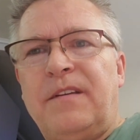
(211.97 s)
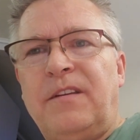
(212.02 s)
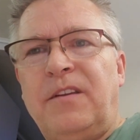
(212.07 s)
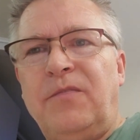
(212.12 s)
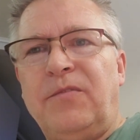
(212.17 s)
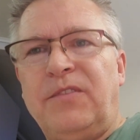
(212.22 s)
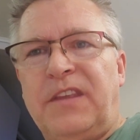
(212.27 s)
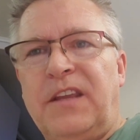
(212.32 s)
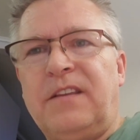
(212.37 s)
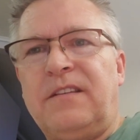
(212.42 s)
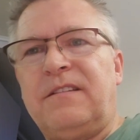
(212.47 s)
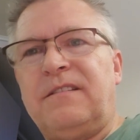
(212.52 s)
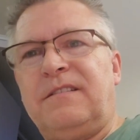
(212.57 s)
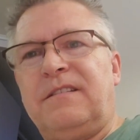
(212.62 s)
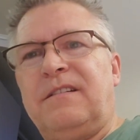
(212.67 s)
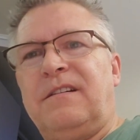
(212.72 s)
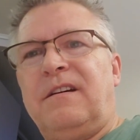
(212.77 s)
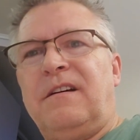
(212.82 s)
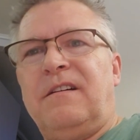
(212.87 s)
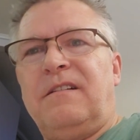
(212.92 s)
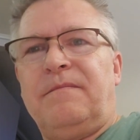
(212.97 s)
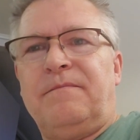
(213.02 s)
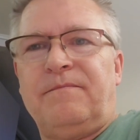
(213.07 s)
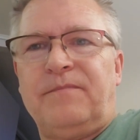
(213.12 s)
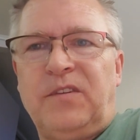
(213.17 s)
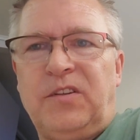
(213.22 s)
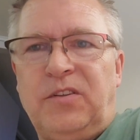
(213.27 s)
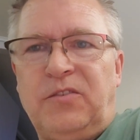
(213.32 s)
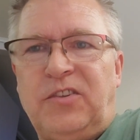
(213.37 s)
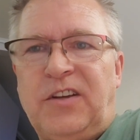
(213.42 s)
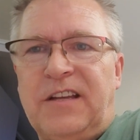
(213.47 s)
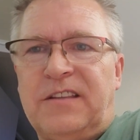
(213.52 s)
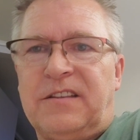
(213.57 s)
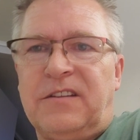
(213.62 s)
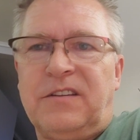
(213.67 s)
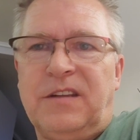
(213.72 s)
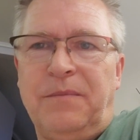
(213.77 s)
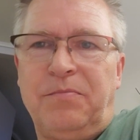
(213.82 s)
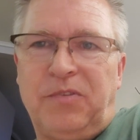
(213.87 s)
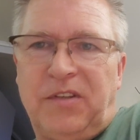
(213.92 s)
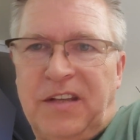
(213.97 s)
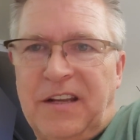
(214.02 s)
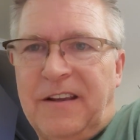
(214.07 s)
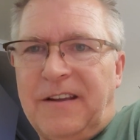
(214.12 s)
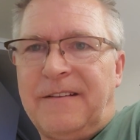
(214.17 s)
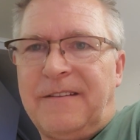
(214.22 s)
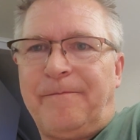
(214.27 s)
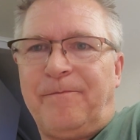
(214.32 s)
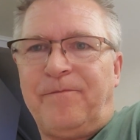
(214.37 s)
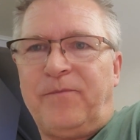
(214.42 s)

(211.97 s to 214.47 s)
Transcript: you would think when you check the dipstick,